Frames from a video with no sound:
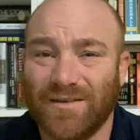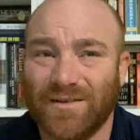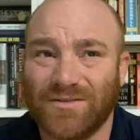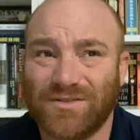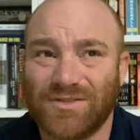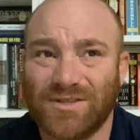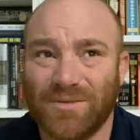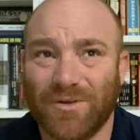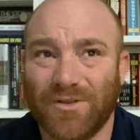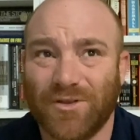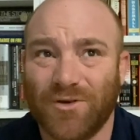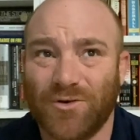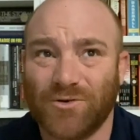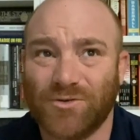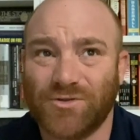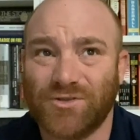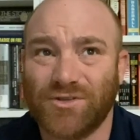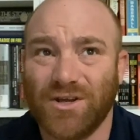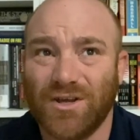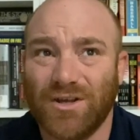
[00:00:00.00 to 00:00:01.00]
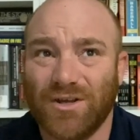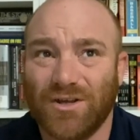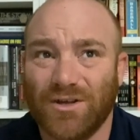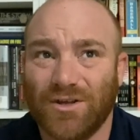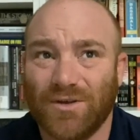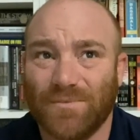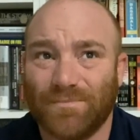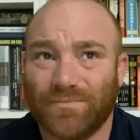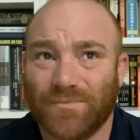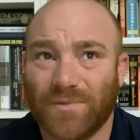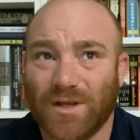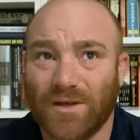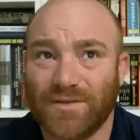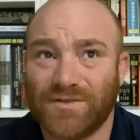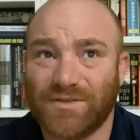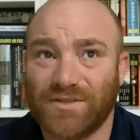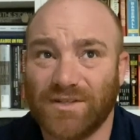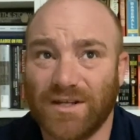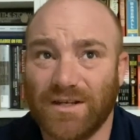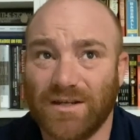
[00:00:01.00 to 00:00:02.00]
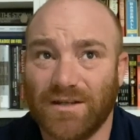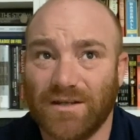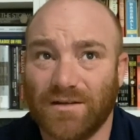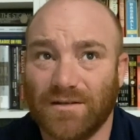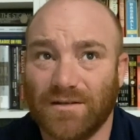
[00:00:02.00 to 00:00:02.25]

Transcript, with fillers: Some of those... Let's see,